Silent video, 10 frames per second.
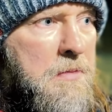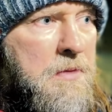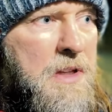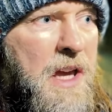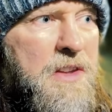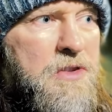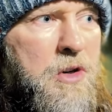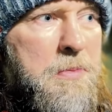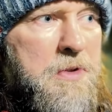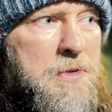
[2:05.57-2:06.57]
Yeah, there's a
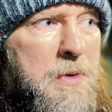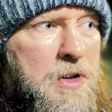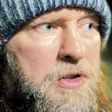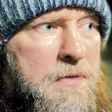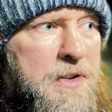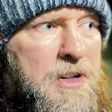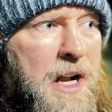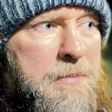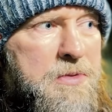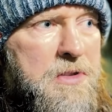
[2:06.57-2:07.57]
couple of spots up for
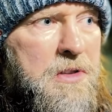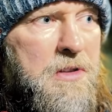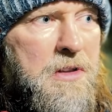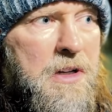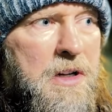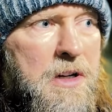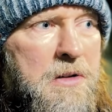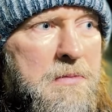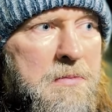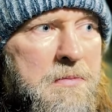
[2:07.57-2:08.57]
grabs.
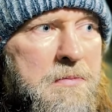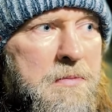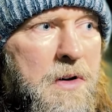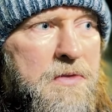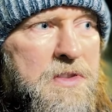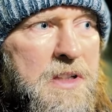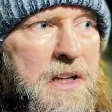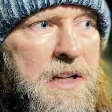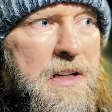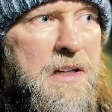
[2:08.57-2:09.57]

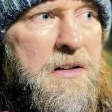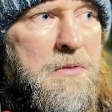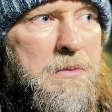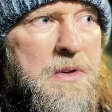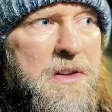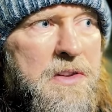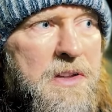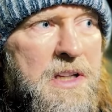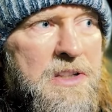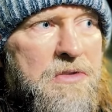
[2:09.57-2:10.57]
Obviously,
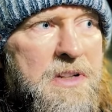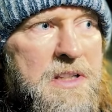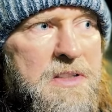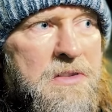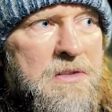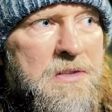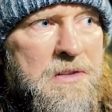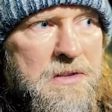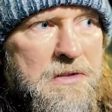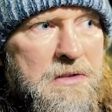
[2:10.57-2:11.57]
with injuries
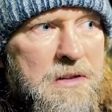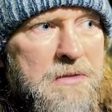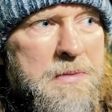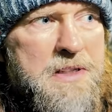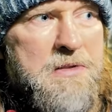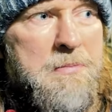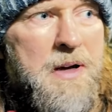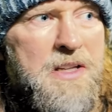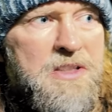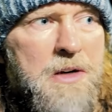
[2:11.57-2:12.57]
and bits and
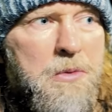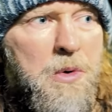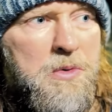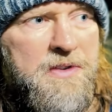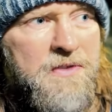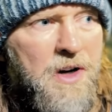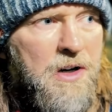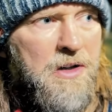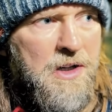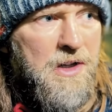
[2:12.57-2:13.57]
bats, yet what we've
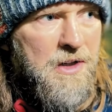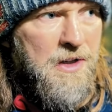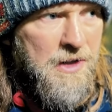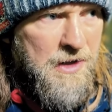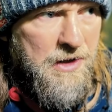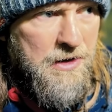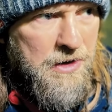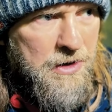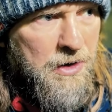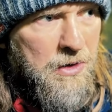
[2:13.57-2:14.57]
not.
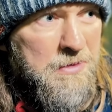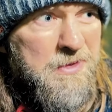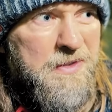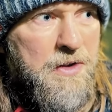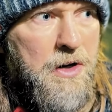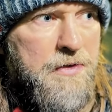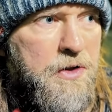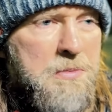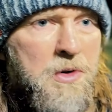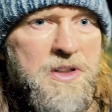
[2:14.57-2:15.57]
You know, they've got a
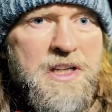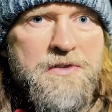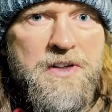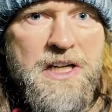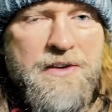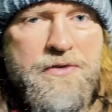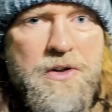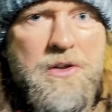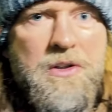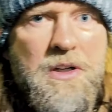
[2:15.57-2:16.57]
few more days to get
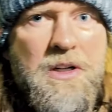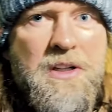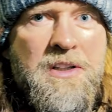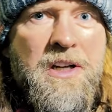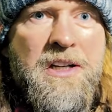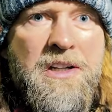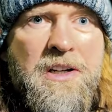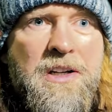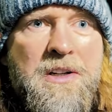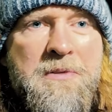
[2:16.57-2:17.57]
through, and
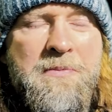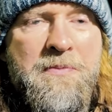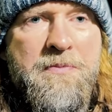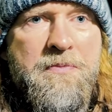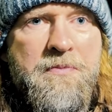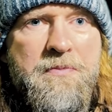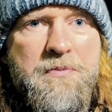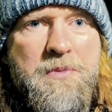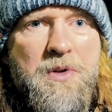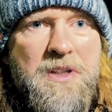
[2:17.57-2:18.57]
then,
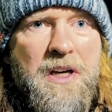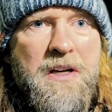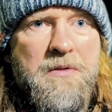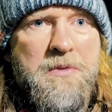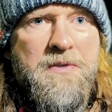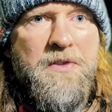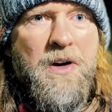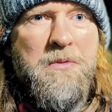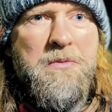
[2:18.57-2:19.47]
we've not.